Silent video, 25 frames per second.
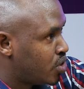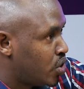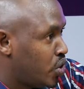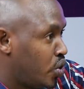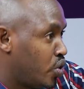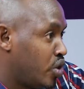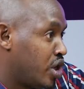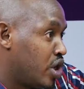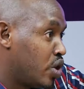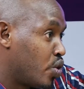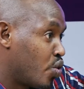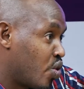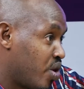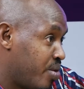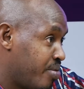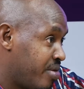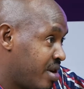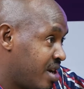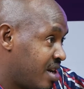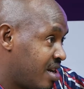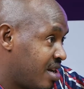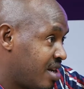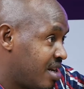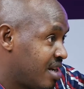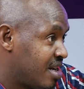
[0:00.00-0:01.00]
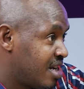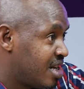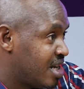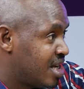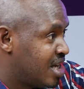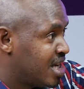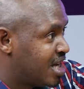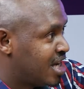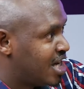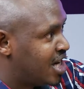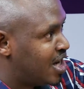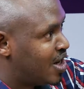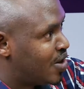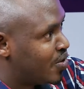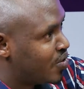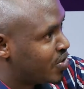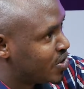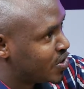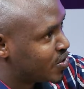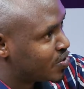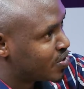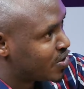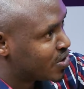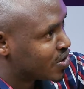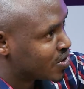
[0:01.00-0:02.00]
UN Women,
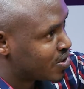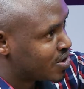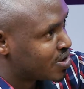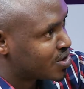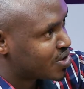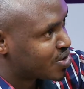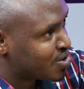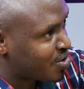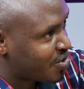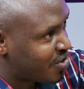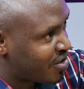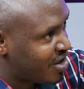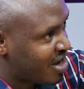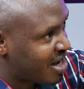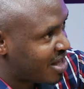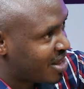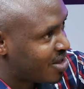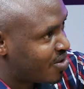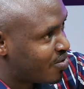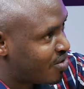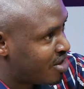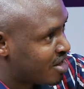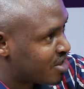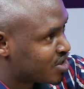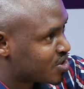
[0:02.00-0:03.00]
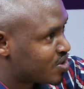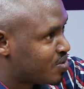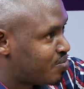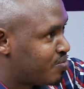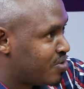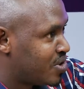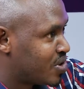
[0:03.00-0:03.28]
which was also there at the workshop,